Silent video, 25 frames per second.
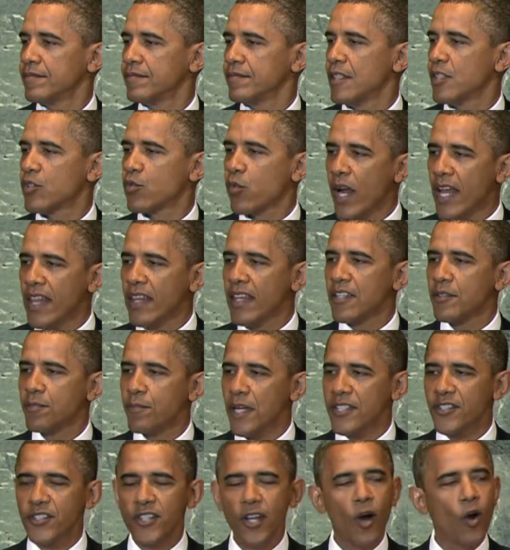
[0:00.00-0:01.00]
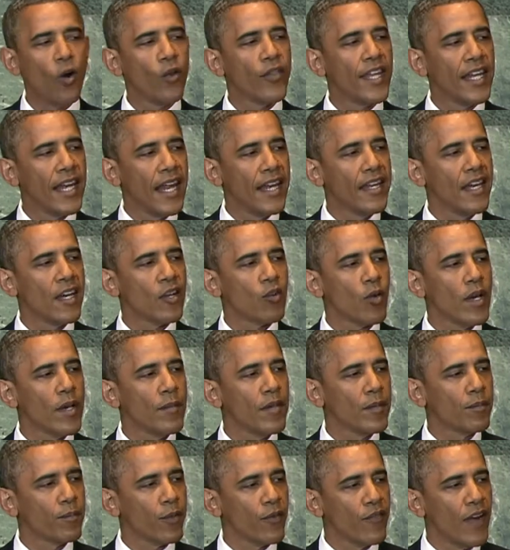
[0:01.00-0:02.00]
Israelis must know that any
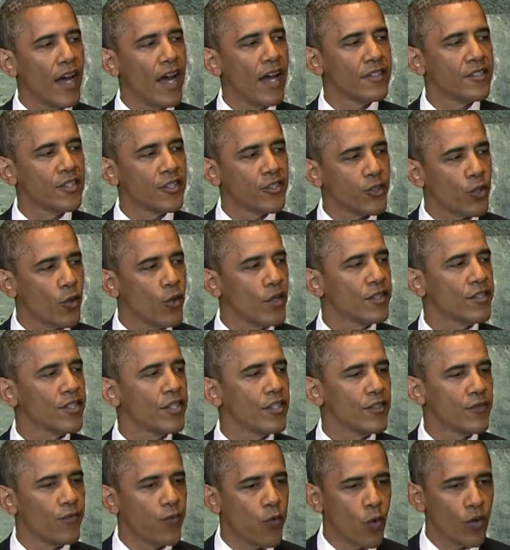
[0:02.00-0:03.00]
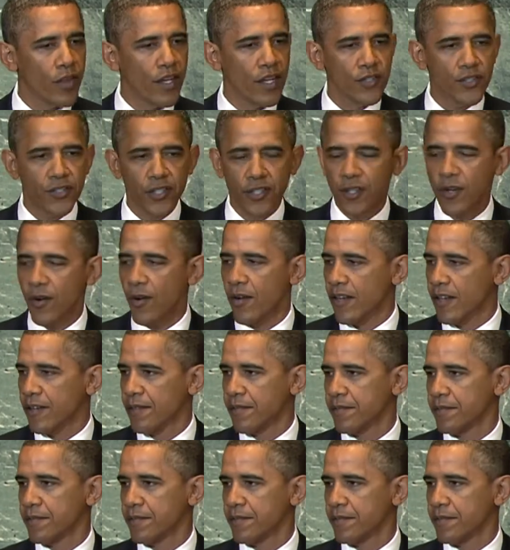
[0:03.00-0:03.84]
agreement provides assurances for their security.